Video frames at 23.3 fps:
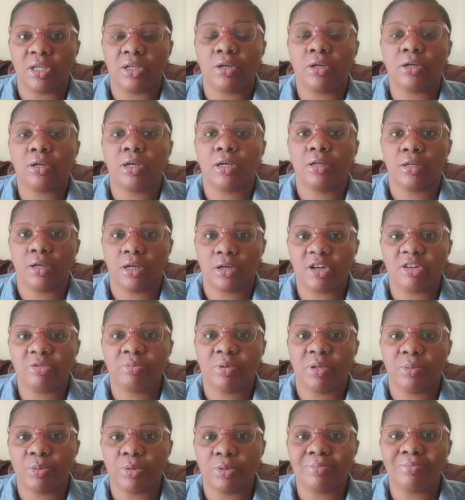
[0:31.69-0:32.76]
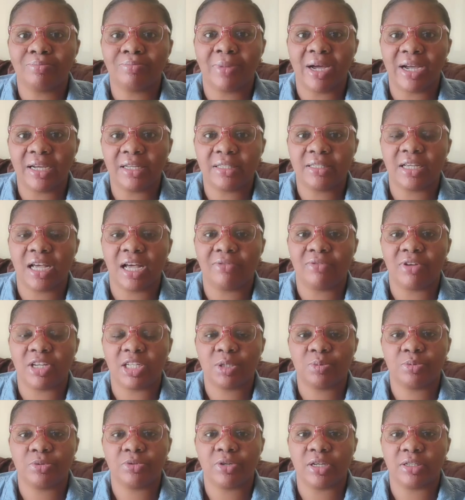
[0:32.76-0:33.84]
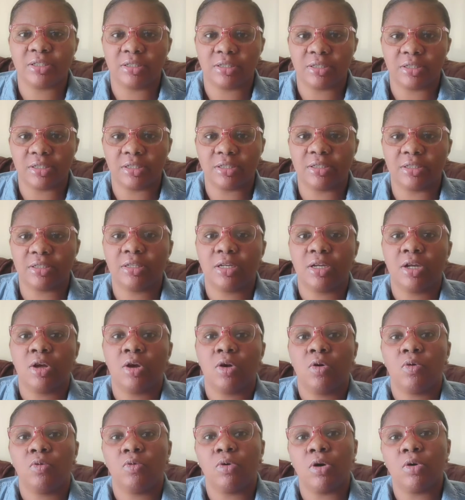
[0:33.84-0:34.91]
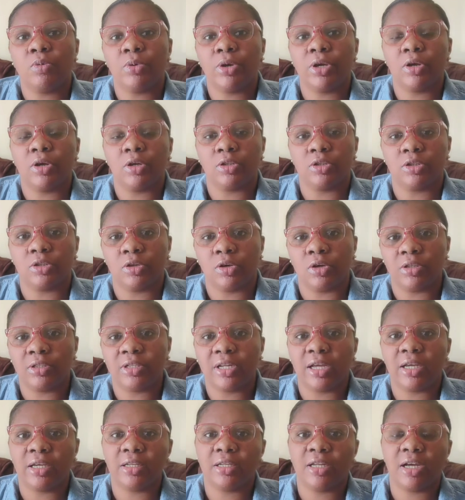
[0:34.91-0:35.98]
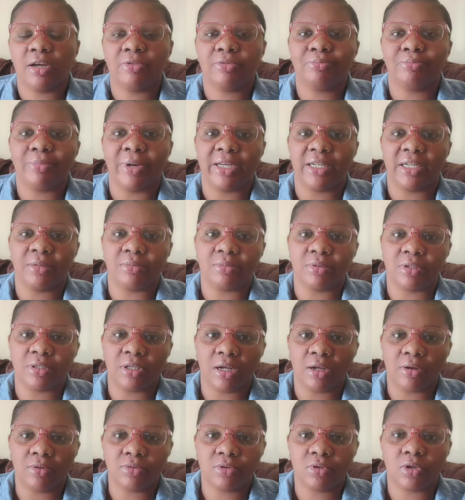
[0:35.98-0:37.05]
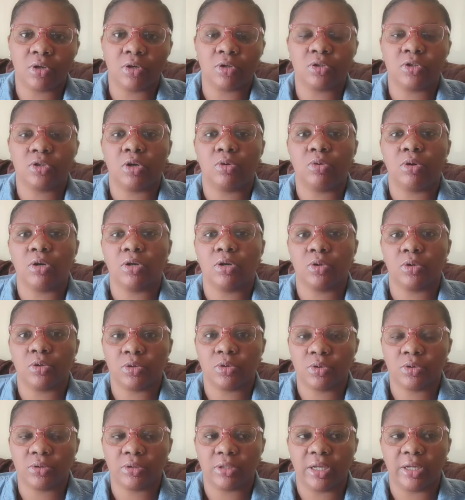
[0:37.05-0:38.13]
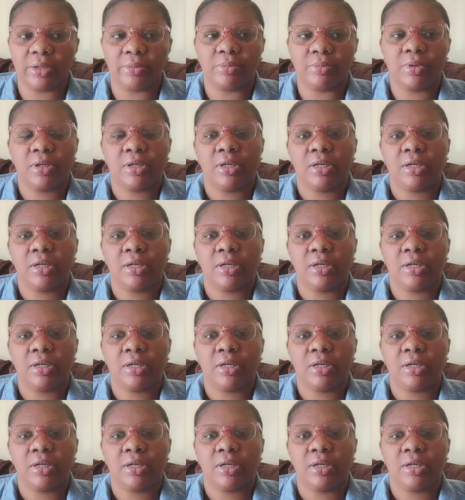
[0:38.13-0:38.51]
A lot of people might have experienced this one way or the other, either by themselves or someone close to them.